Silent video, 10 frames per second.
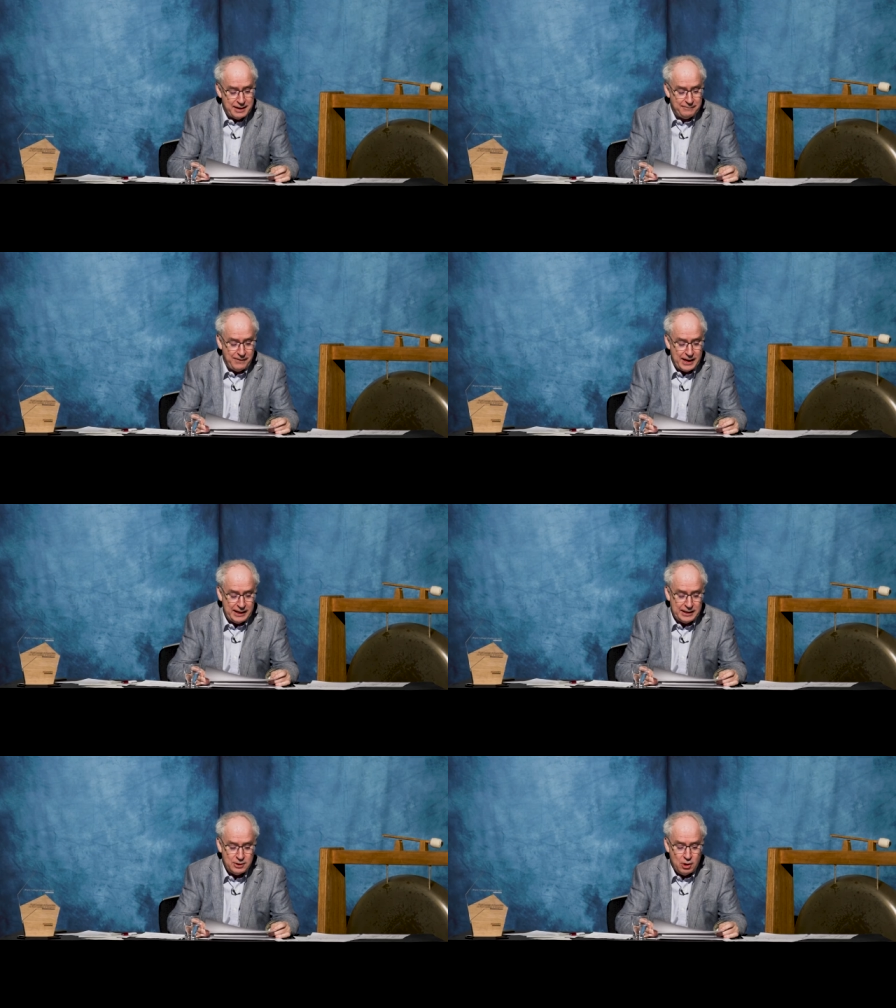um,
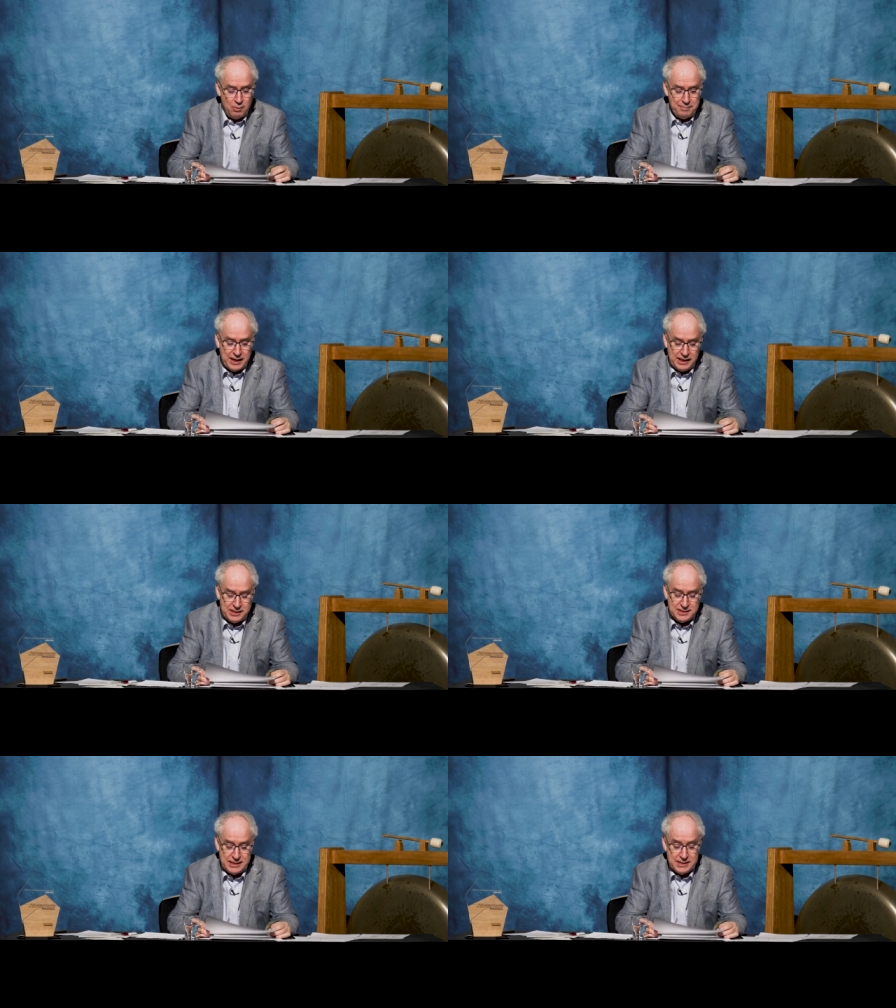finally, not many
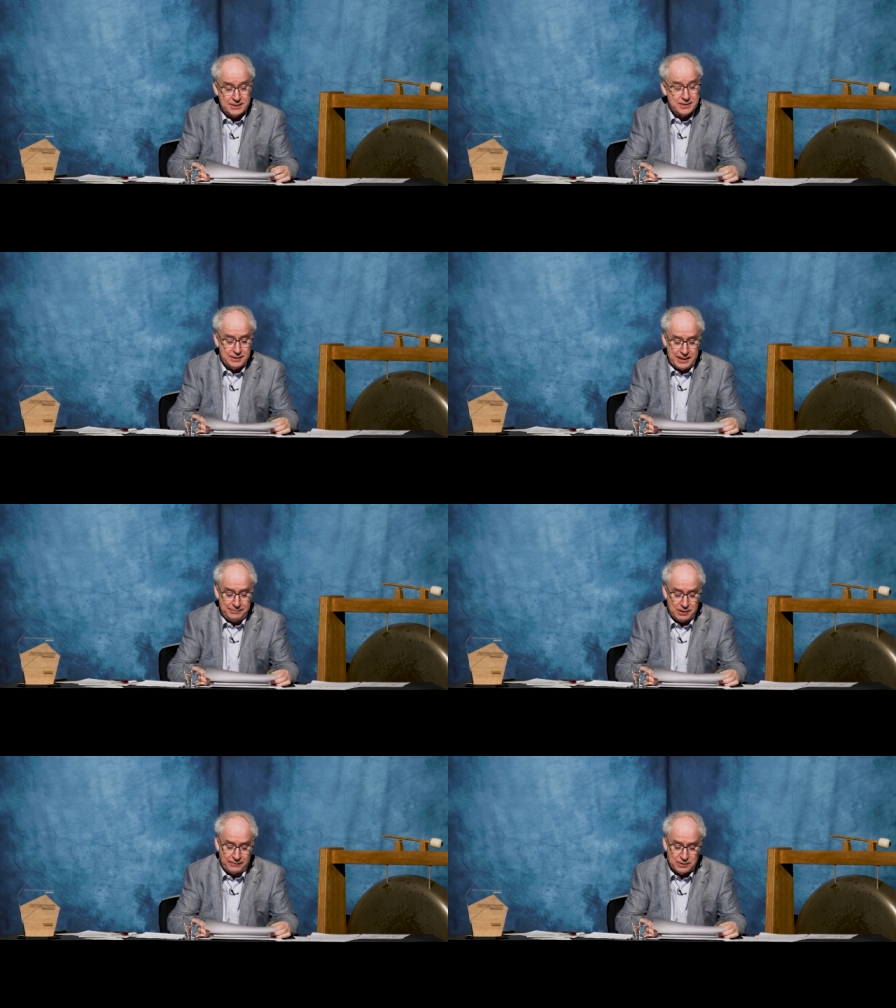diseases are
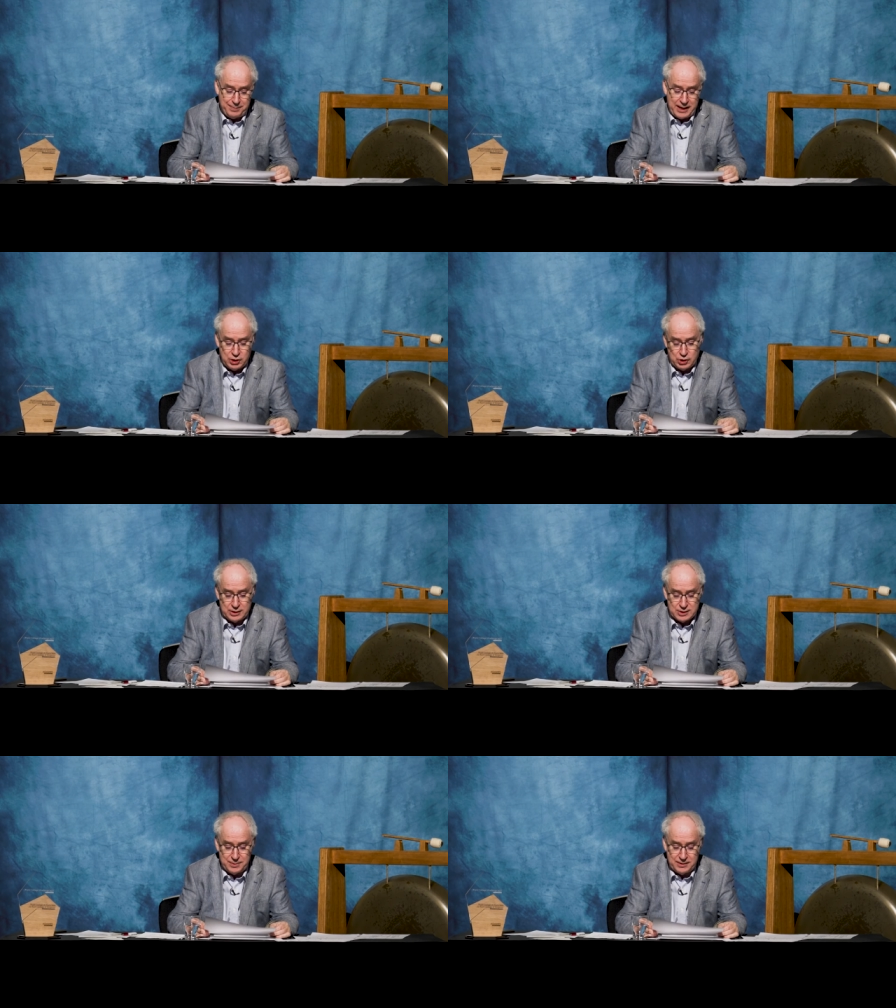named after
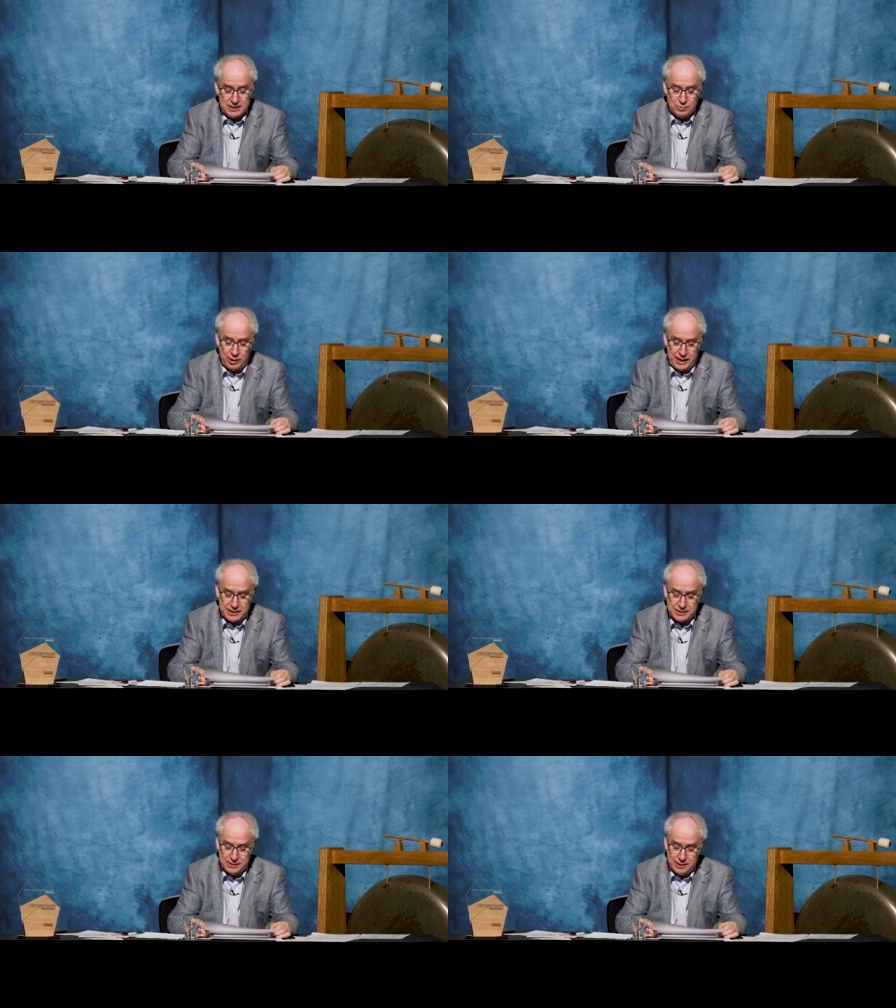patients, but this one
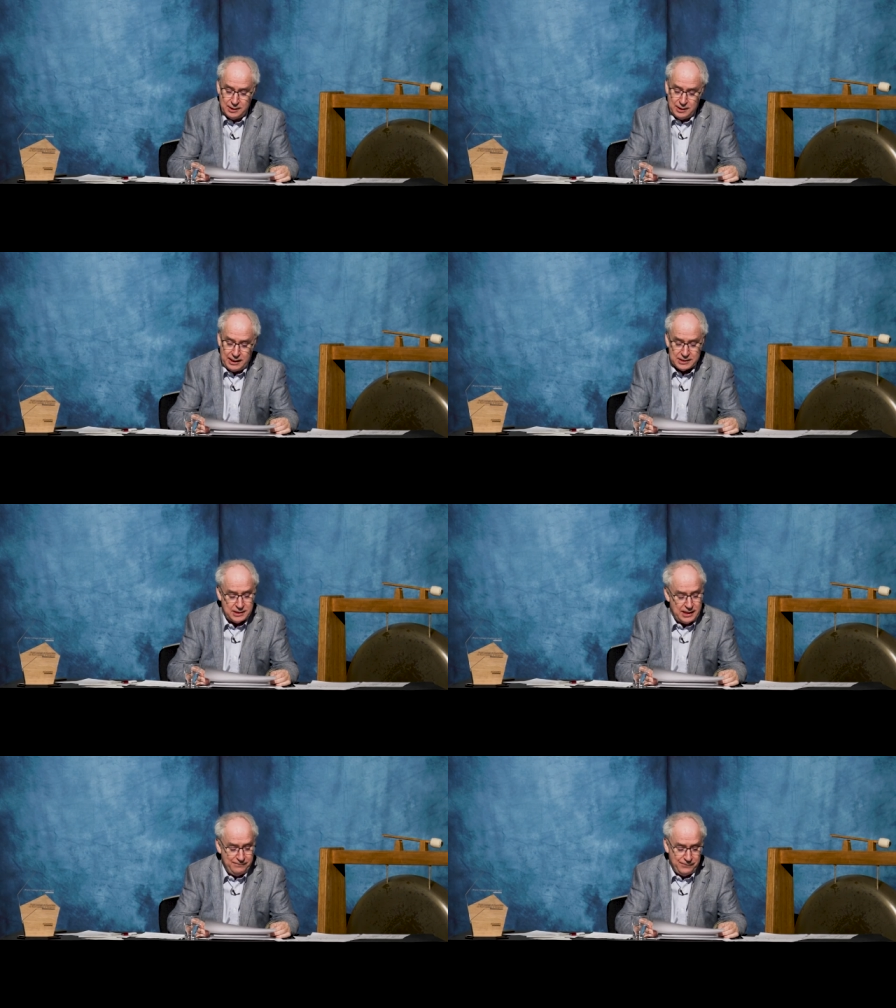is. It's
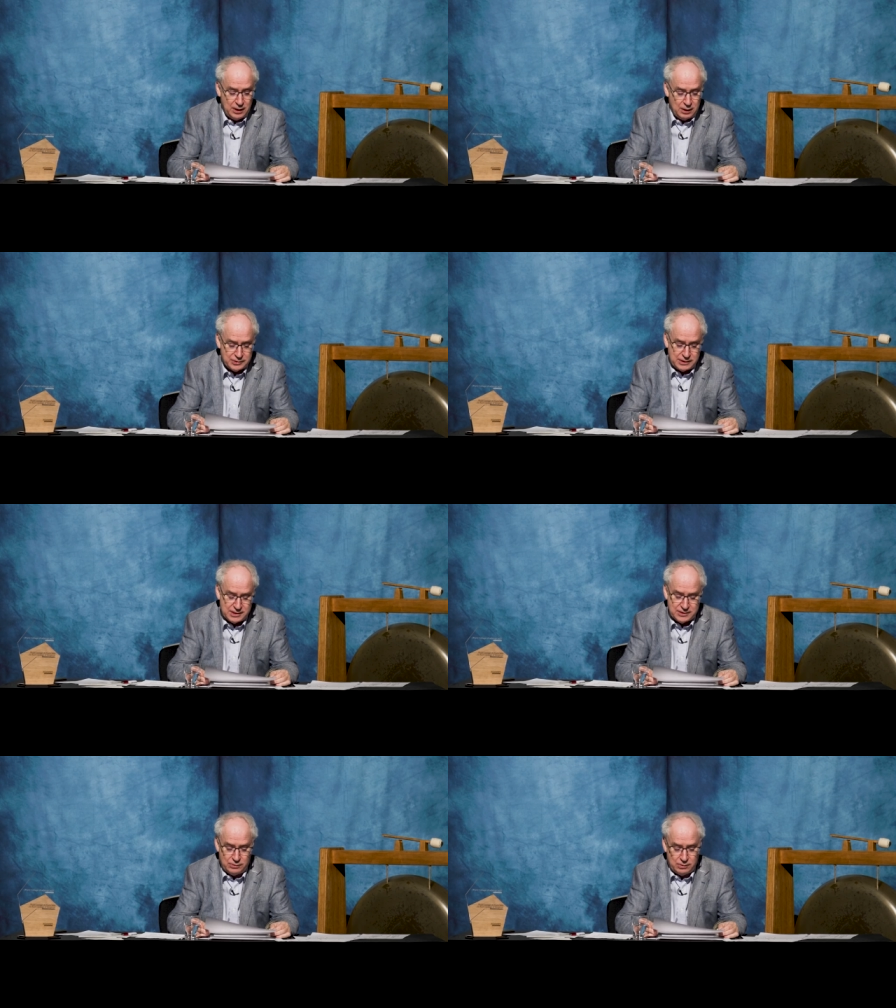an infant clotting
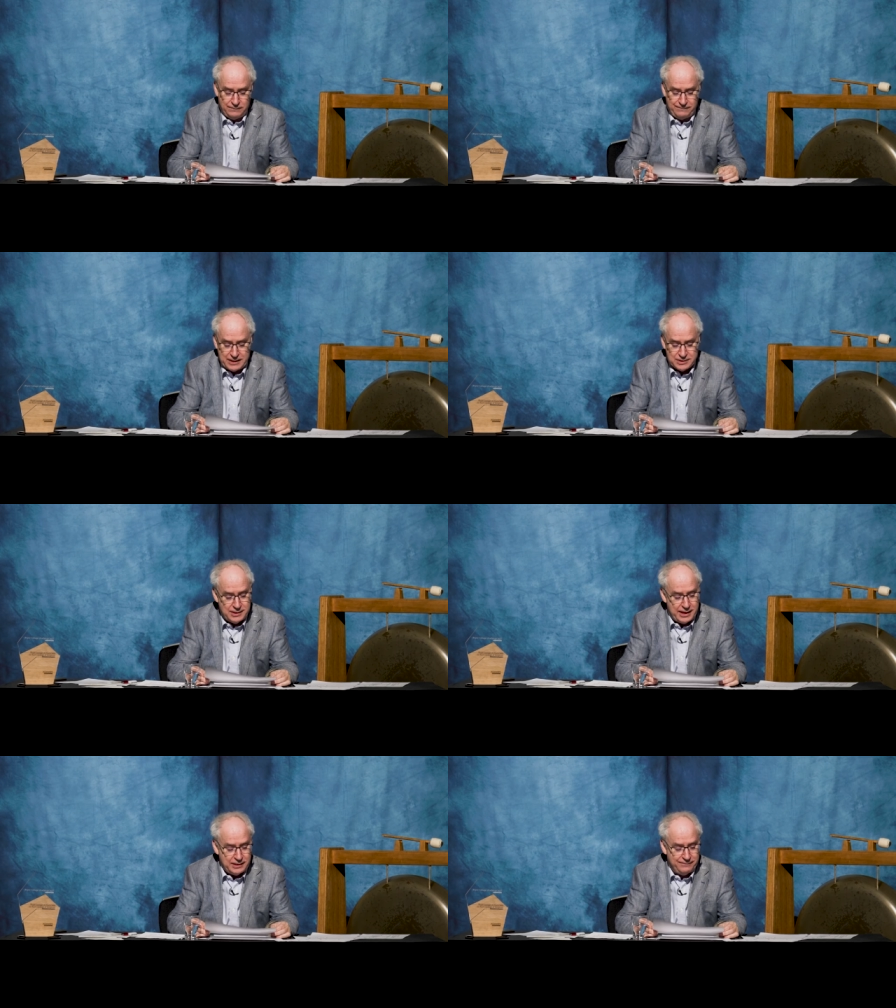disorder, factor
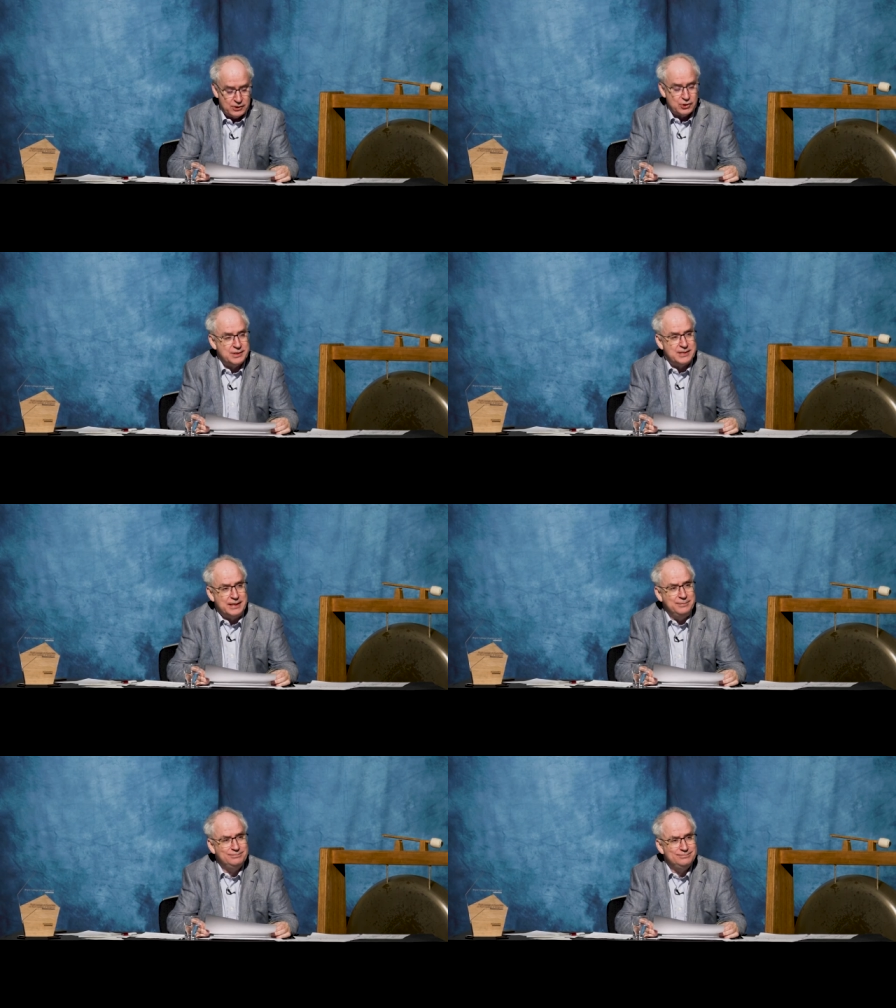IX deficiency.